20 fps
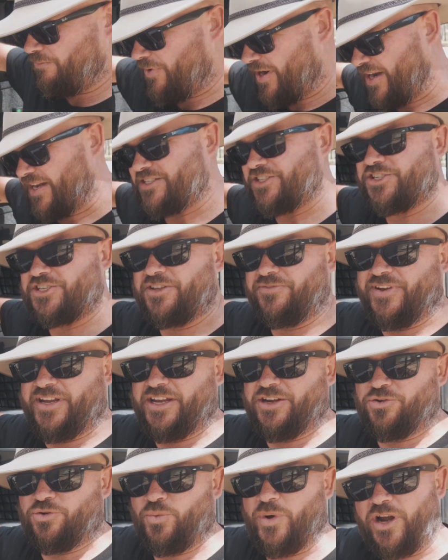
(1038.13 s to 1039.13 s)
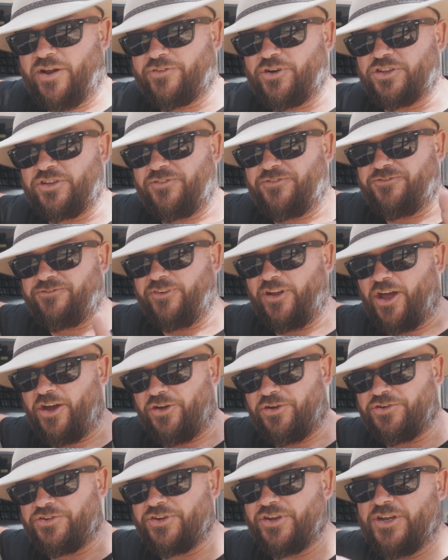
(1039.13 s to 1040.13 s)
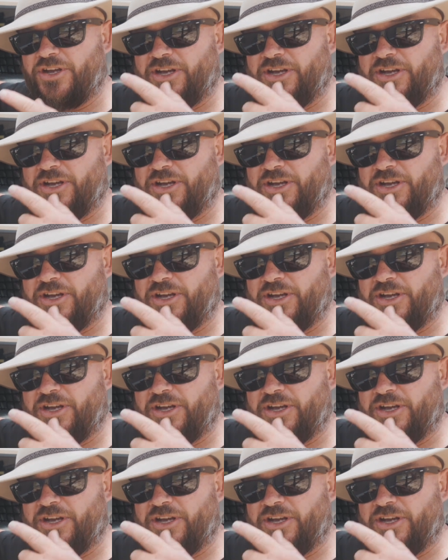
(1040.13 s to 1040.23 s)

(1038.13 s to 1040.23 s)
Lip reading: when it's just the vehicle. When I've got the float,